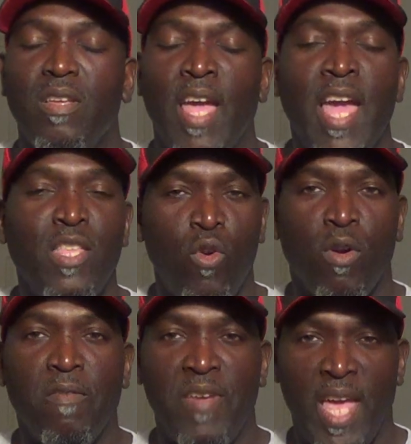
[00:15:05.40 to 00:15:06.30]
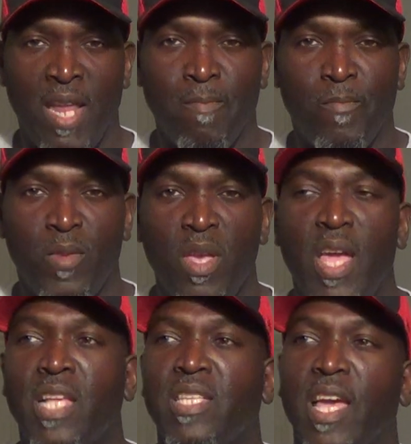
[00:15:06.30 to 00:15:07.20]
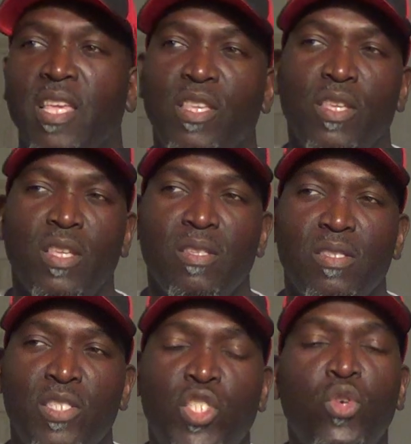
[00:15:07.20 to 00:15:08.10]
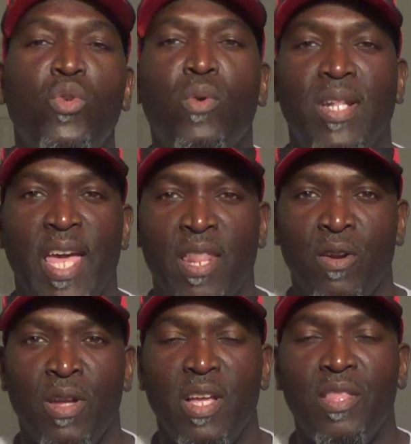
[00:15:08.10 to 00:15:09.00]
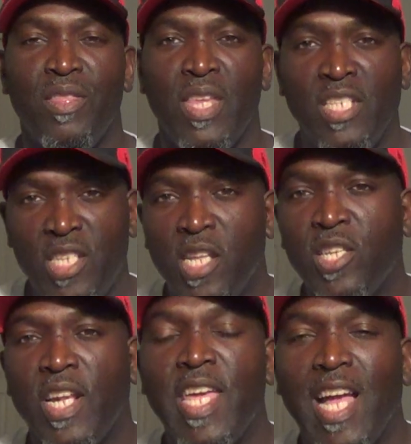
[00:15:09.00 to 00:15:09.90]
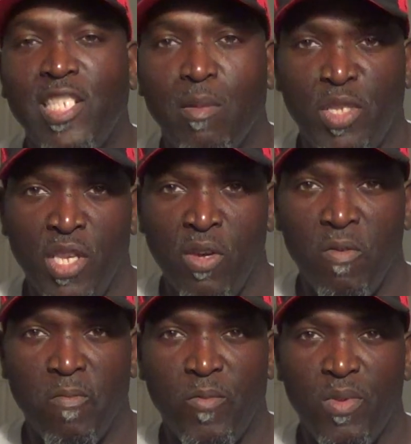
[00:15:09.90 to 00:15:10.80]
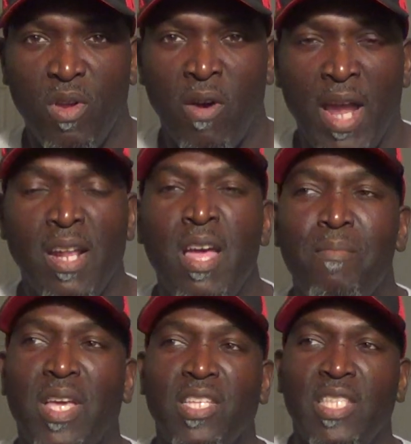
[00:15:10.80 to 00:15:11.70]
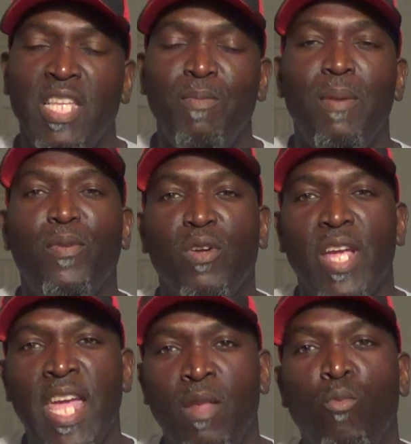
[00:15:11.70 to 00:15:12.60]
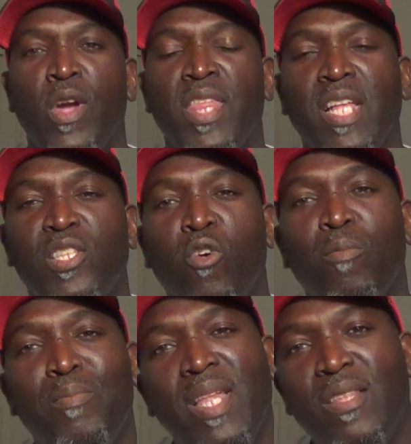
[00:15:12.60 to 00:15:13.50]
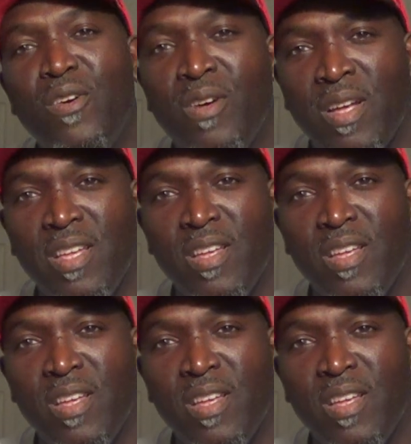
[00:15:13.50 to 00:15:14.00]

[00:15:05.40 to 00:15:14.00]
And you're a fan. It's like, sooner or later, this shit is going to catch up to you, all right? Because these people are in where they don't belong.